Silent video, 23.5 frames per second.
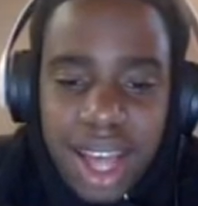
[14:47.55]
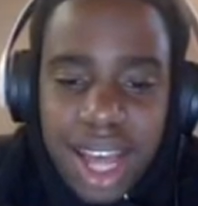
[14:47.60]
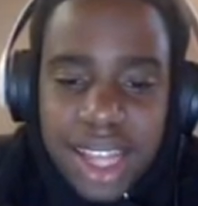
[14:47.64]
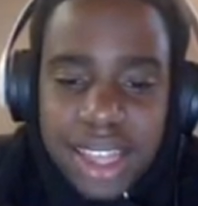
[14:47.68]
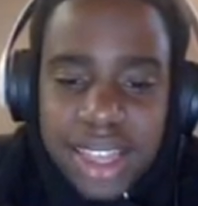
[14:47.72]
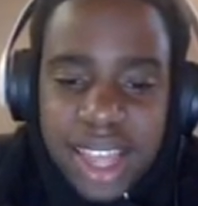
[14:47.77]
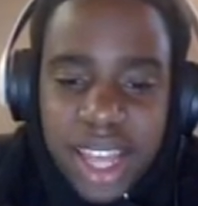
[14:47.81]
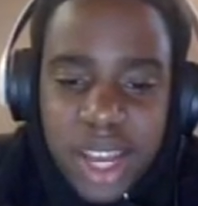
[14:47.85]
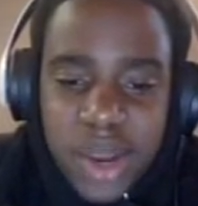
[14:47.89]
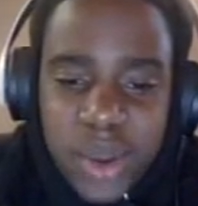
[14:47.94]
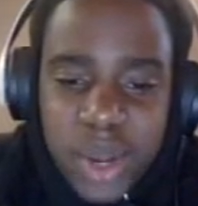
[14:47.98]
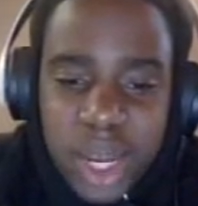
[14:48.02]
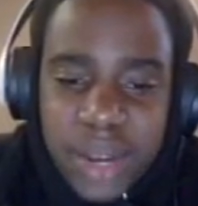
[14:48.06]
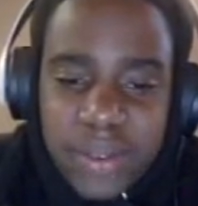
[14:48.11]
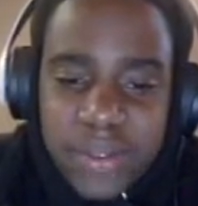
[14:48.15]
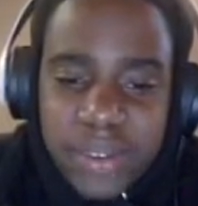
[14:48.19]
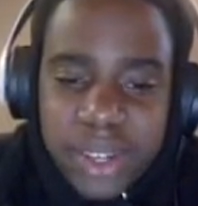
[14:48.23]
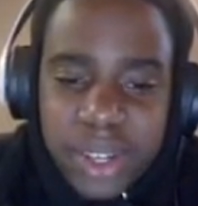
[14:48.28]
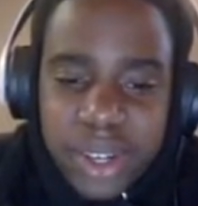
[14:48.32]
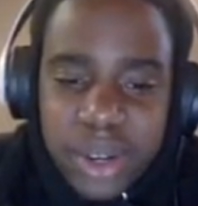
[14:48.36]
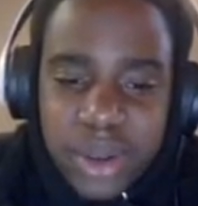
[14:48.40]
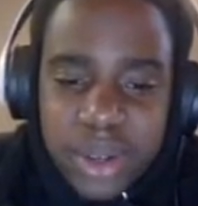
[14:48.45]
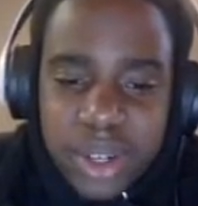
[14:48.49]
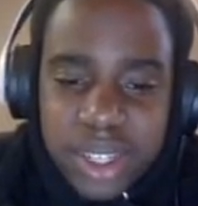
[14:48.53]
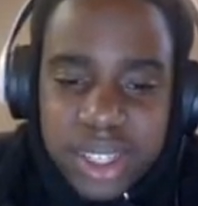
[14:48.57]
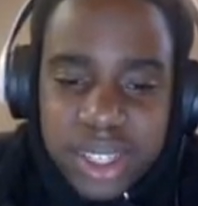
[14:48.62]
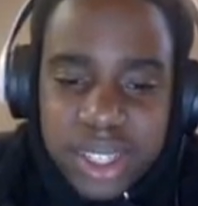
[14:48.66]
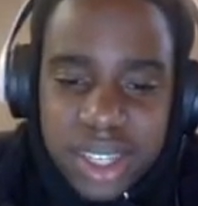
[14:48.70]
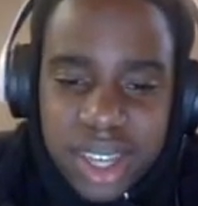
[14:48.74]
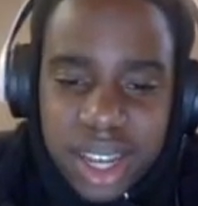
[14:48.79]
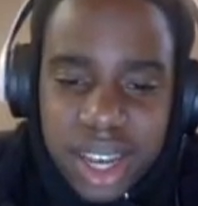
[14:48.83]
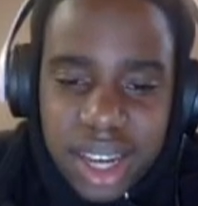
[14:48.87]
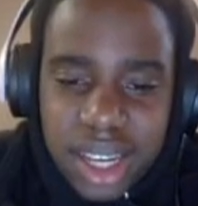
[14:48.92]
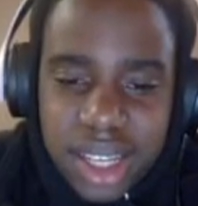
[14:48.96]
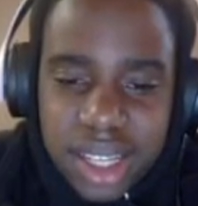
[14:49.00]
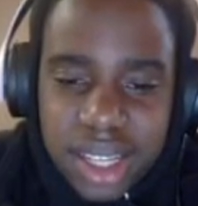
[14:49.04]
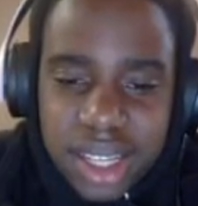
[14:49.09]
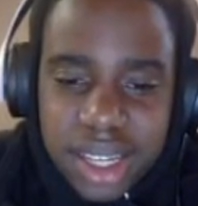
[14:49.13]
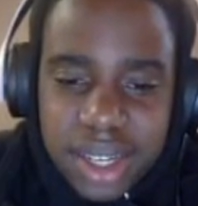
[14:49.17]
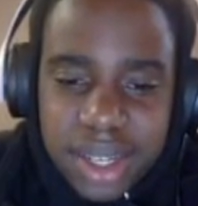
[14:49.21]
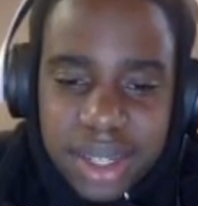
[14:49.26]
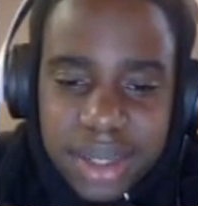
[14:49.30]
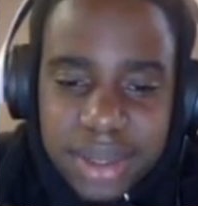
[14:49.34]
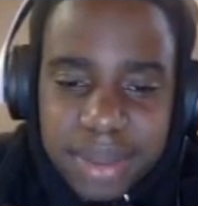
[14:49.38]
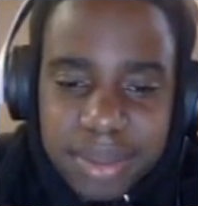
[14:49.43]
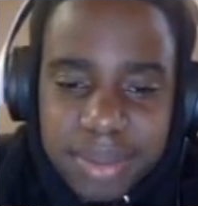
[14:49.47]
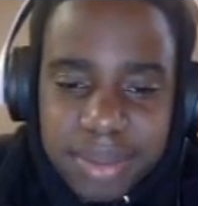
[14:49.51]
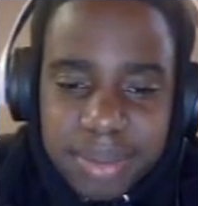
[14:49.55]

I think we have to go Gonzaga there.